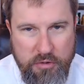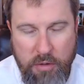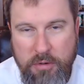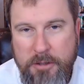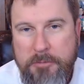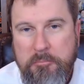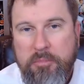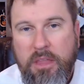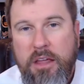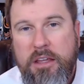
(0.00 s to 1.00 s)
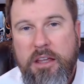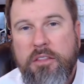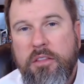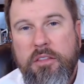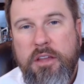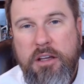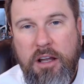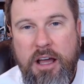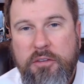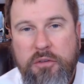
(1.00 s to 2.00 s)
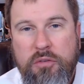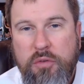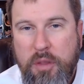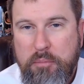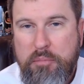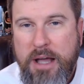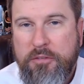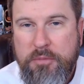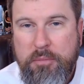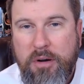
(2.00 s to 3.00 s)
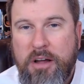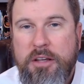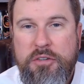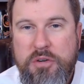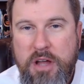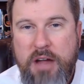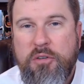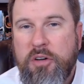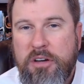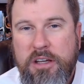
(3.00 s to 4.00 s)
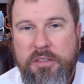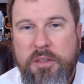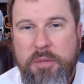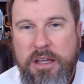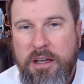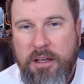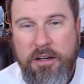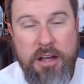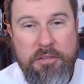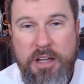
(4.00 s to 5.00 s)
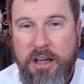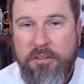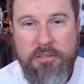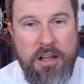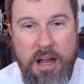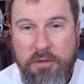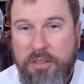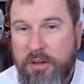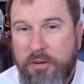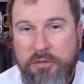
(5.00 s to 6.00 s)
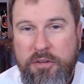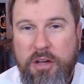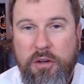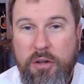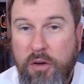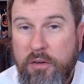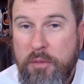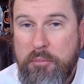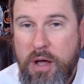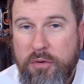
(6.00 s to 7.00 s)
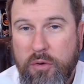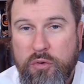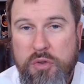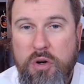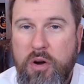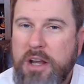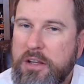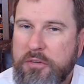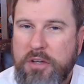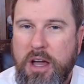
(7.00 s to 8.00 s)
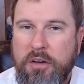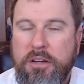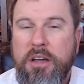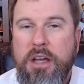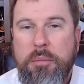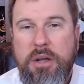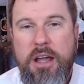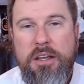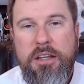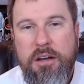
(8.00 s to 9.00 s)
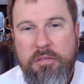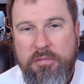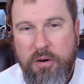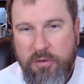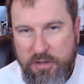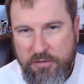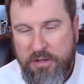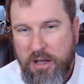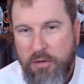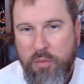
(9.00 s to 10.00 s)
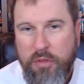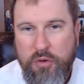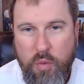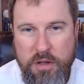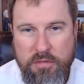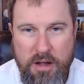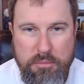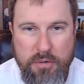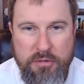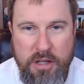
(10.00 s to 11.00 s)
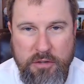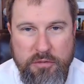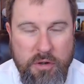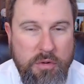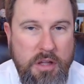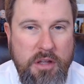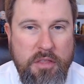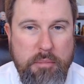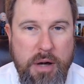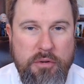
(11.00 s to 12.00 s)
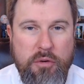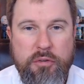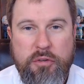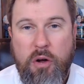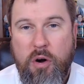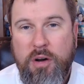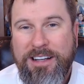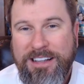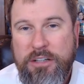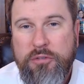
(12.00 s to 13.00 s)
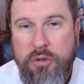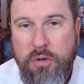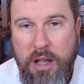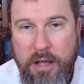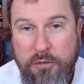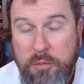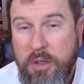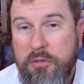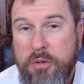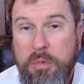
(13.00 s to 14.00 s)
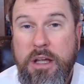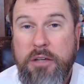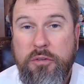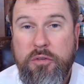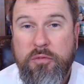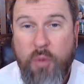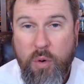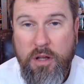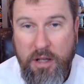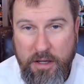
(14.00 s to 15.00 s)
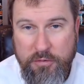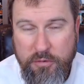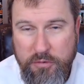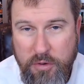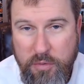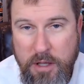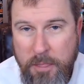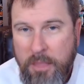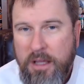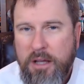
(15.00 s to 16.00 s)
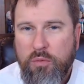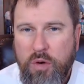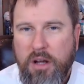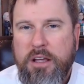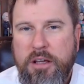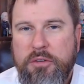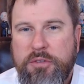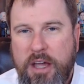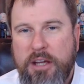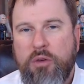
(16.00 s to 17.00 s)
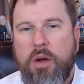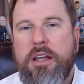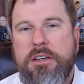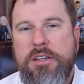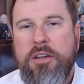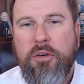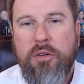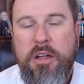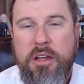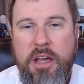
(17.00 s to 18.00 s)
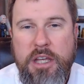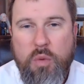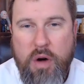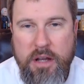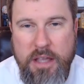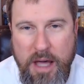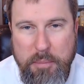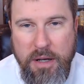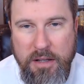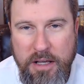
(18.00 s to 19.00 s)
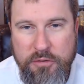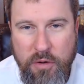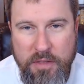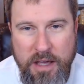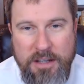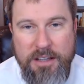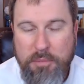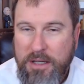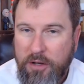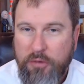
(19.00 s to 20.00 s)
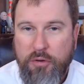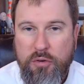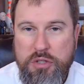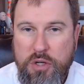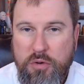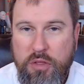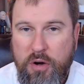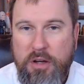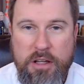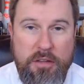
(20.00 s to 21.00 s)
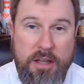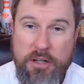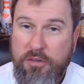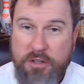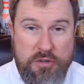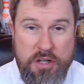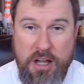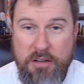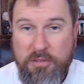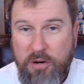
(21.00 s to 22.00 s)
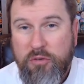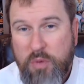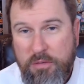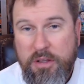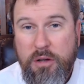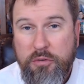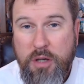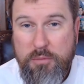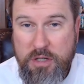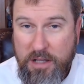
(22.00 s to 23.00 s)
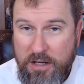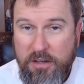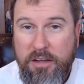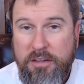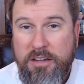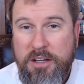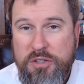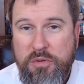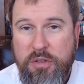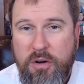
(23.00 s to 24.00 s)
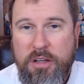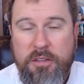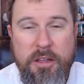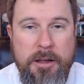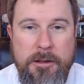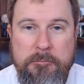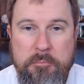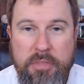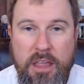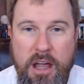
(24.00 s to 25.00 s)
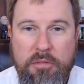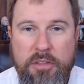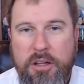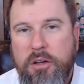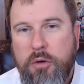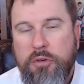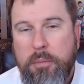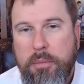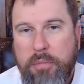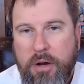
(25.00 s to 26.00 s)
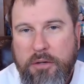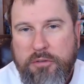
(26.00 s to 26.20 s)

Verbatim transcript: So get the classes for the best price you're ever going to get them again. And I've got everything on sale, including the bundles, which are already discounted, but now you get a further discount with the 25%. So the bundles are at least two classes, but in some cases, four classes. So it really is a great deal, and you want to capitalize on that because on June 30th, actually on July 1st, when everything goes up, end of the day, June 30th, everything goes up in price.